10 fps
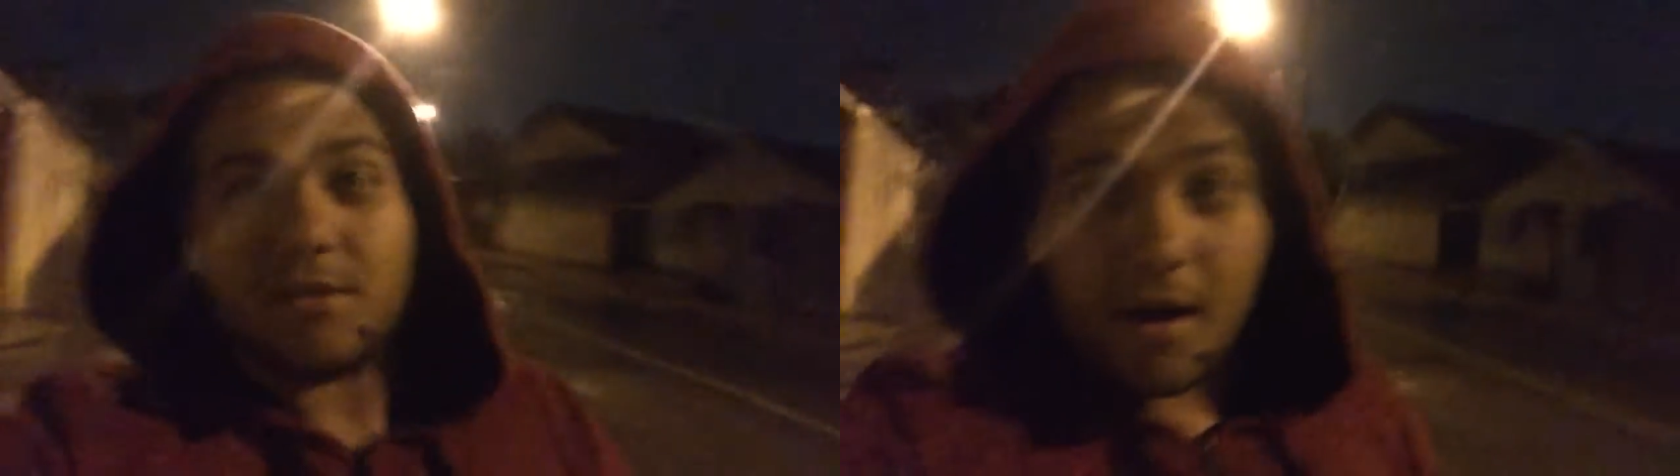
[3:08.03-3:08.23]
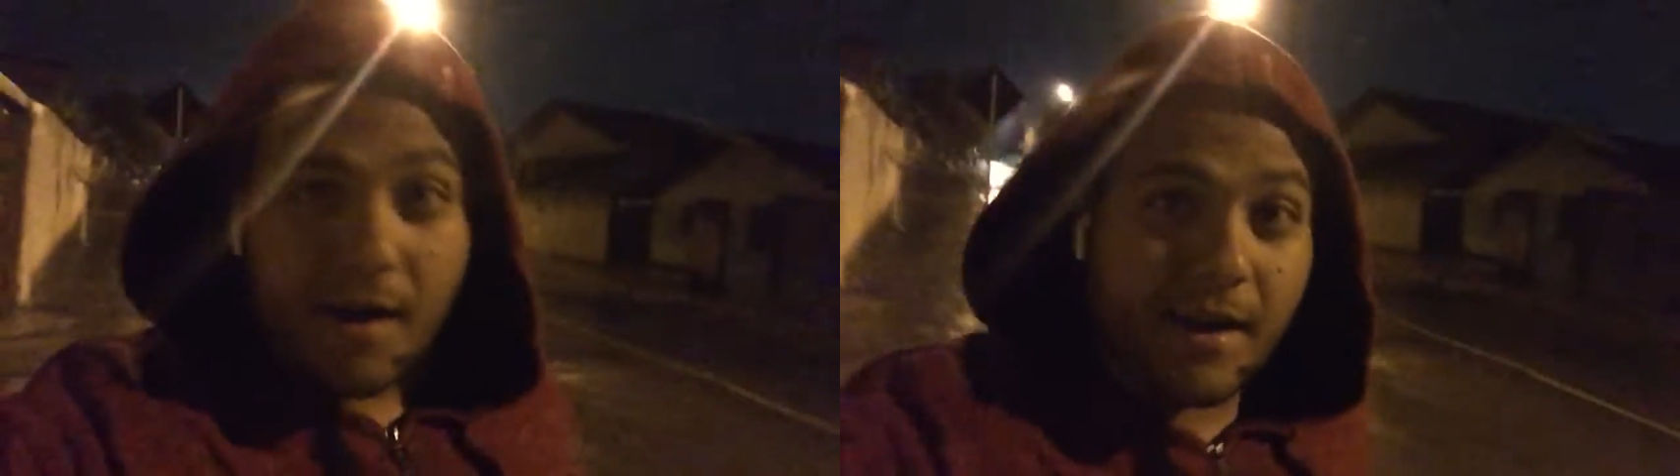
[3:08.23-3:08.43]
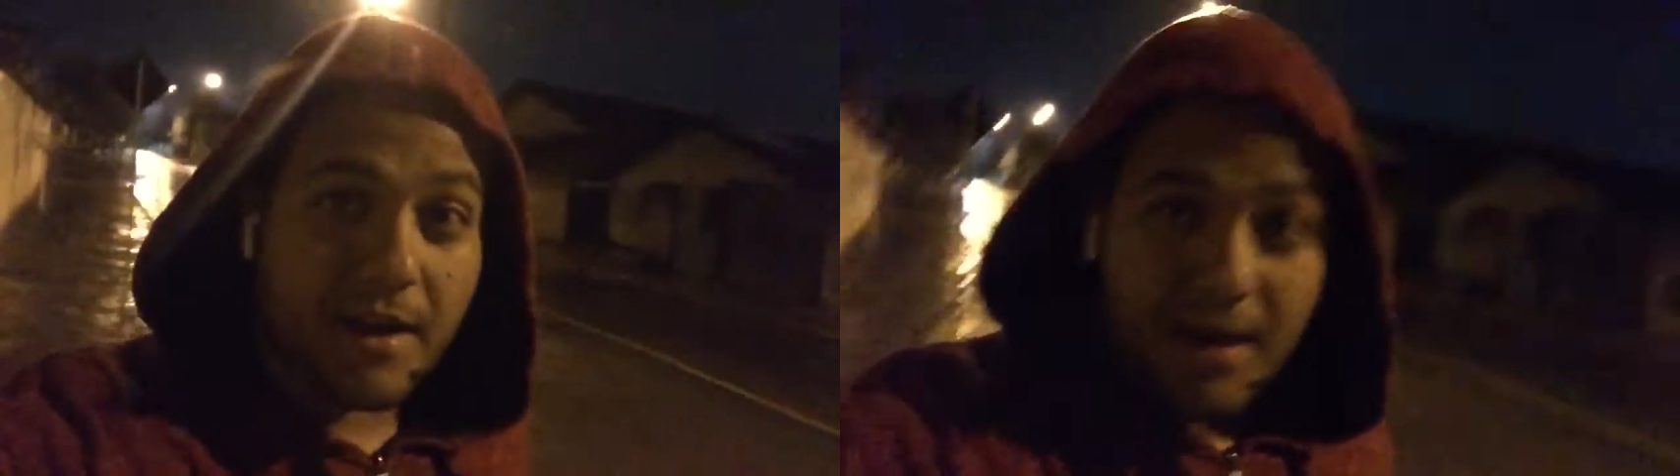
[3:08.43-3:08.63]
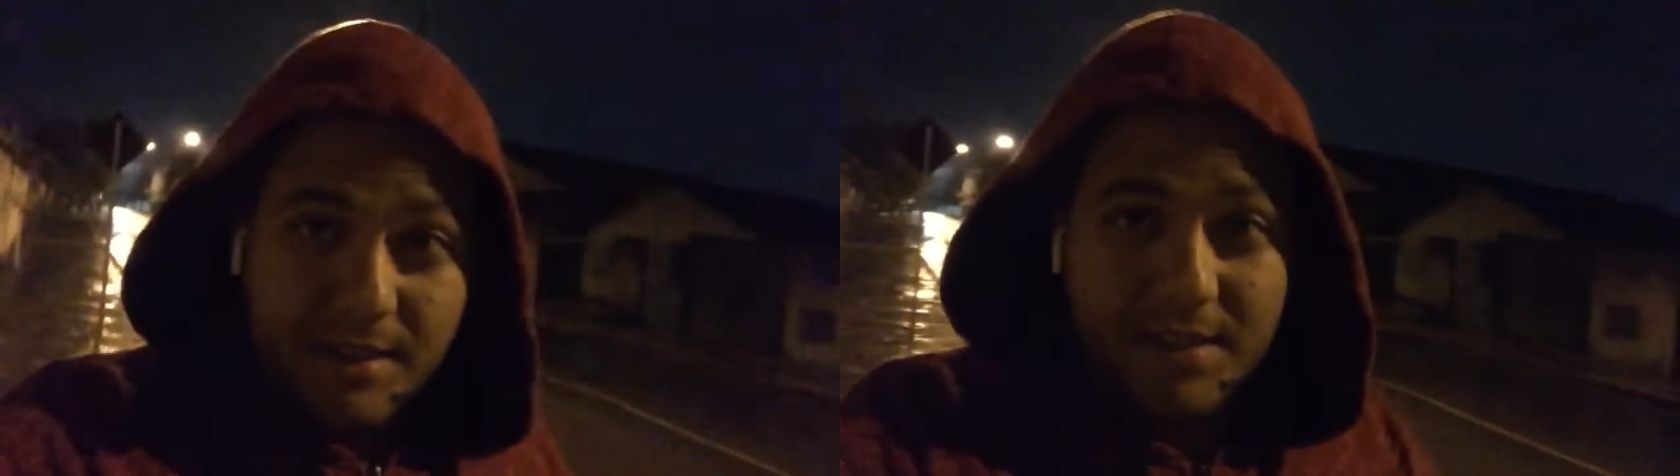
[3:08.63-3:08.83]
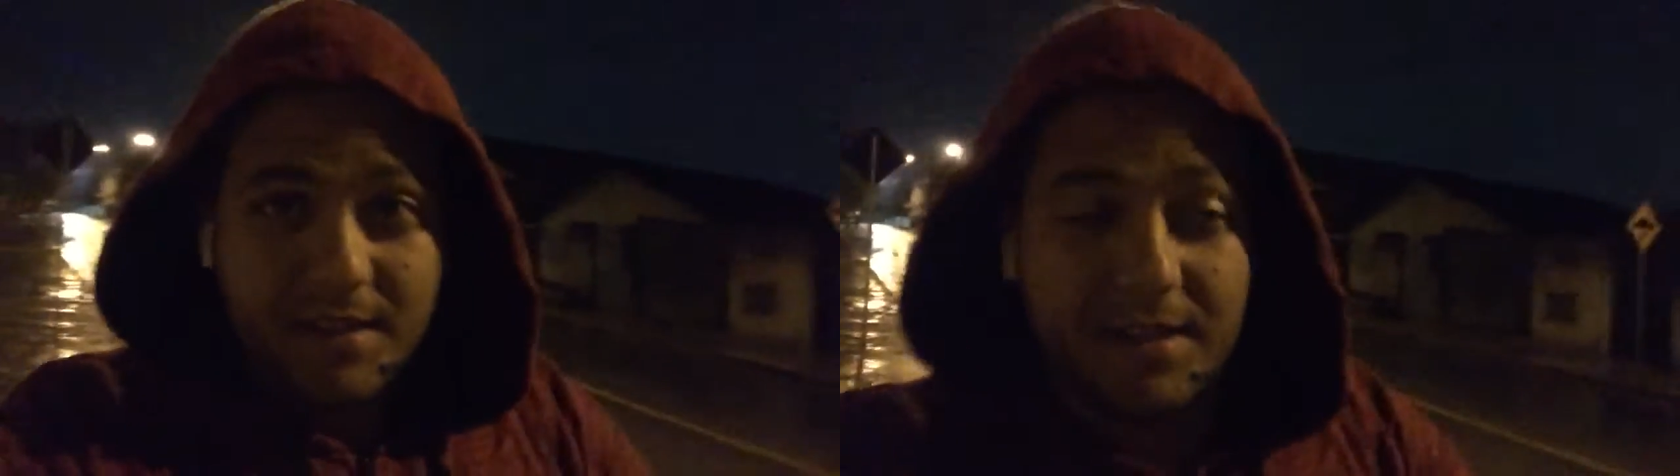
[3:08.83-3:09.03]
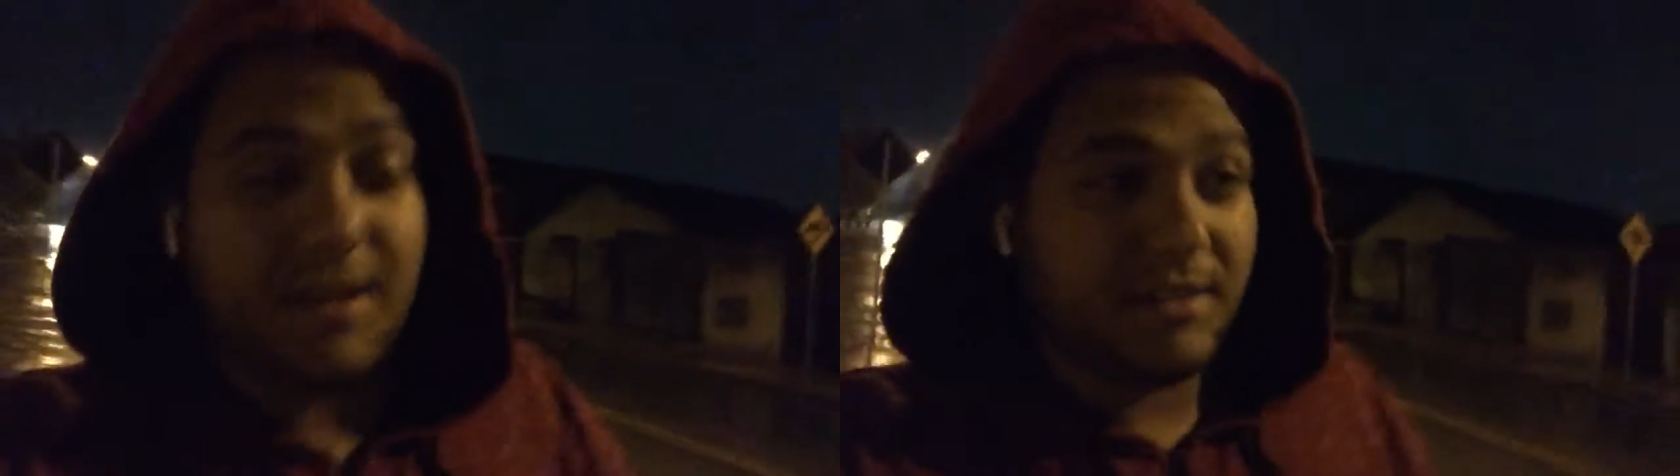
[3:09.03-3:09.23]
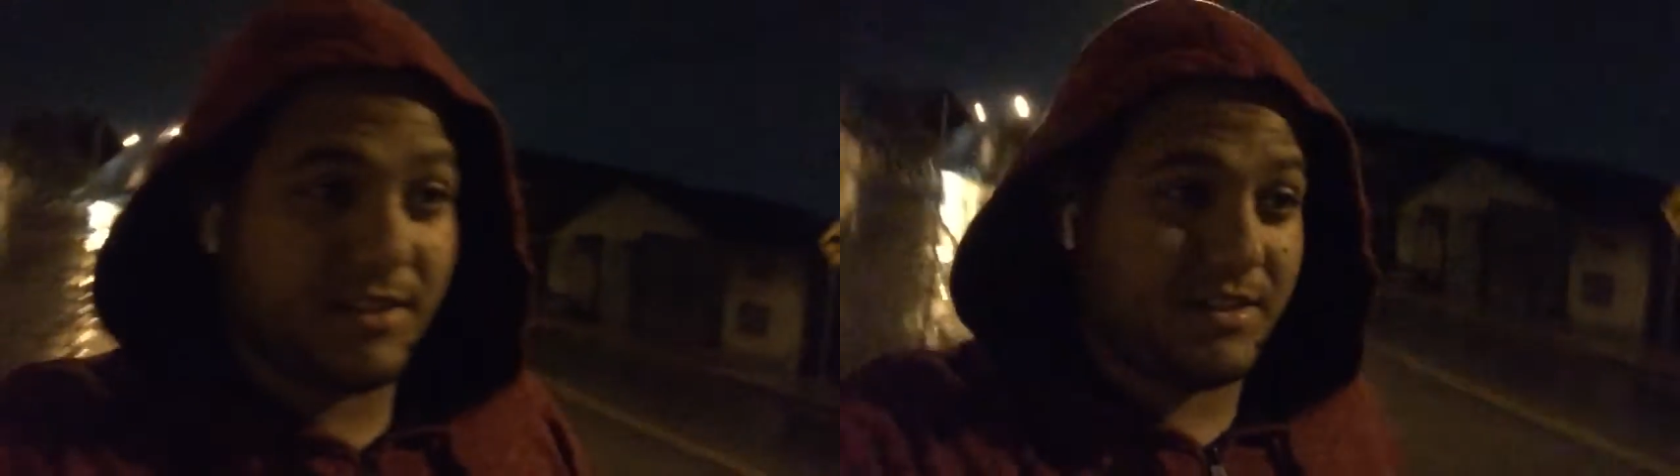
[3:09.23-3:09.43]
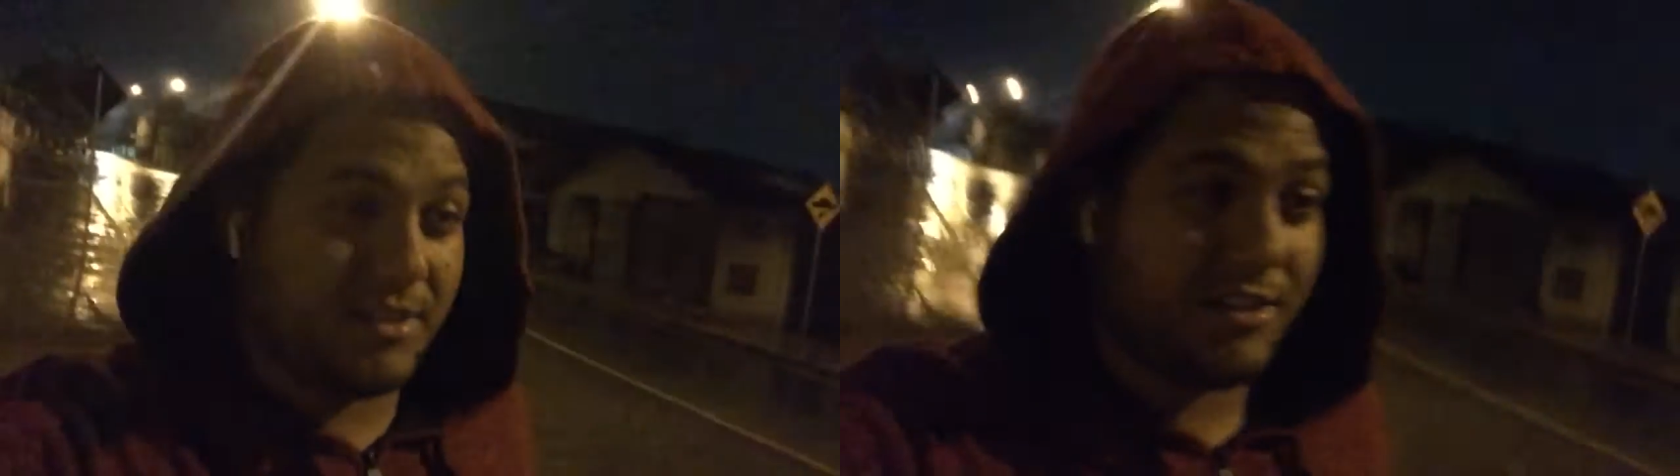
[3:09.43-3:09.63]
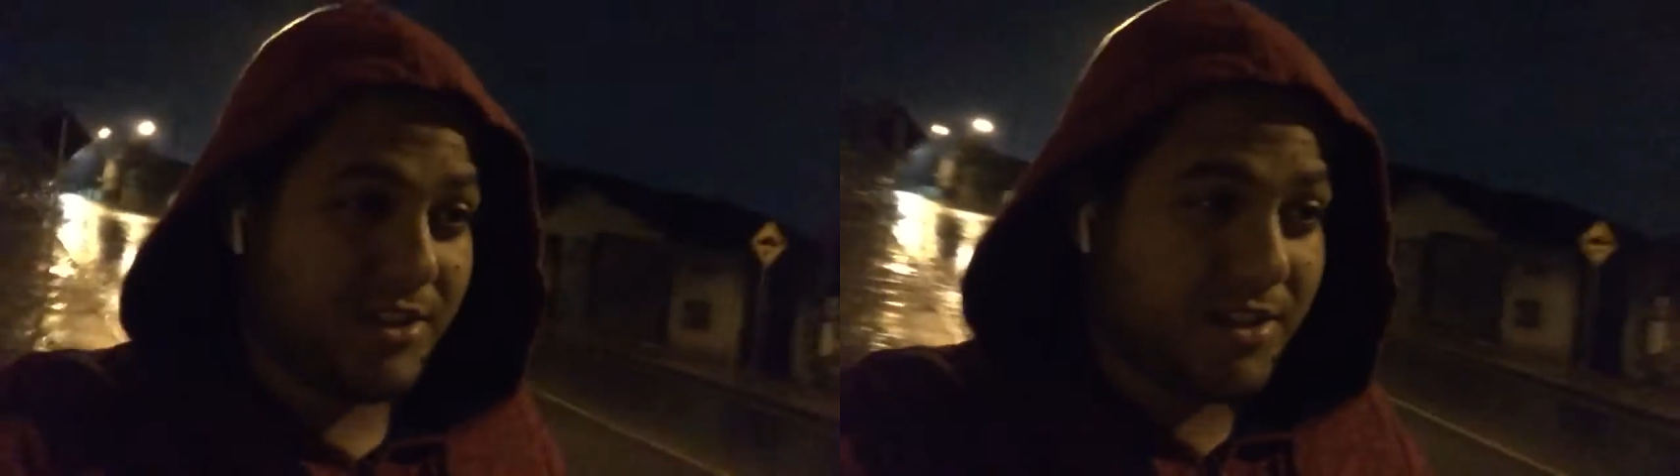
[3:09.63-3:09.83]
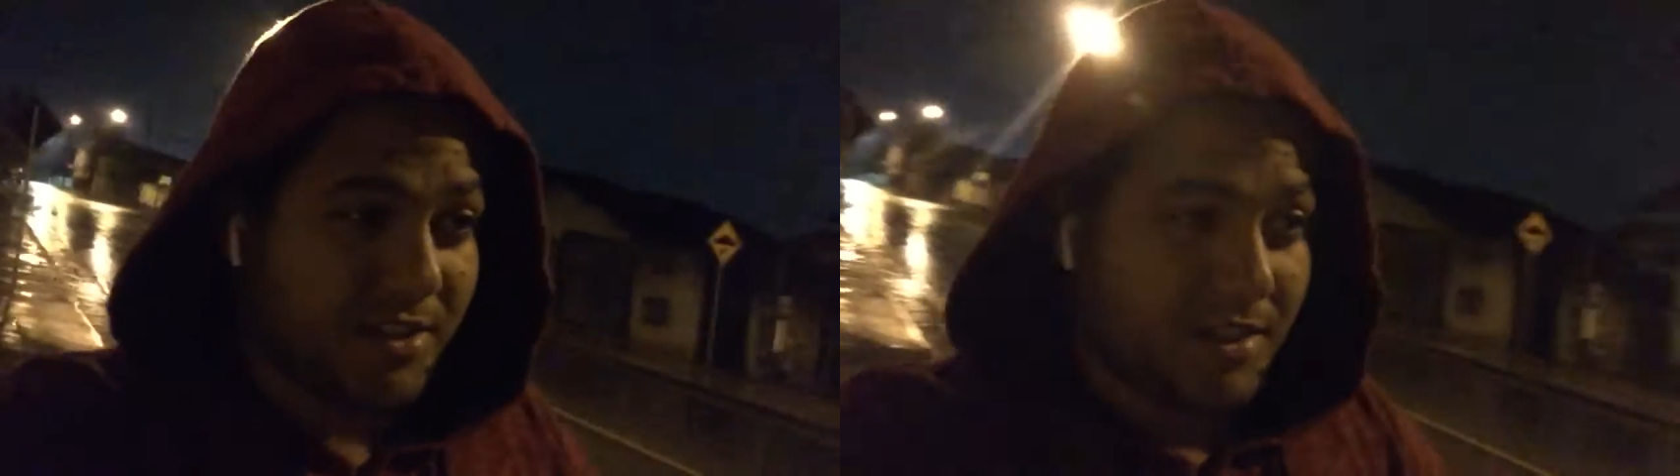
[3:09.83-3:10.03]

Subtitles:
Alright guys, just